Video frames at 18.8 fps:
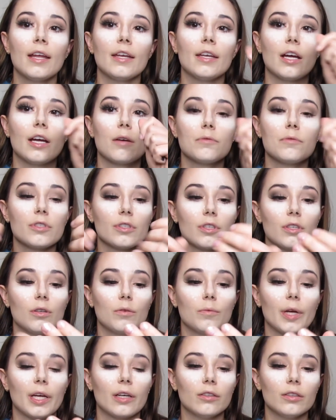Now I'm just gonna
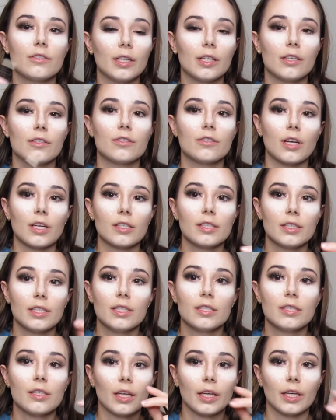wiggle and adjust it
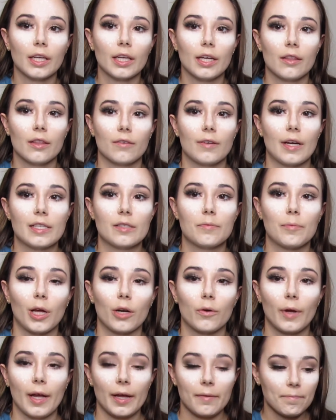until I get it in the right spot,
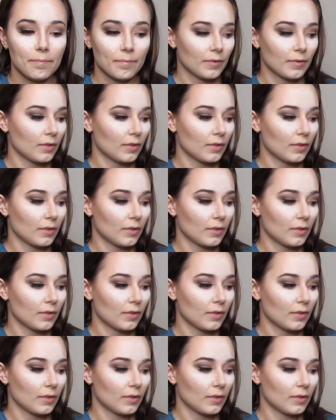okay?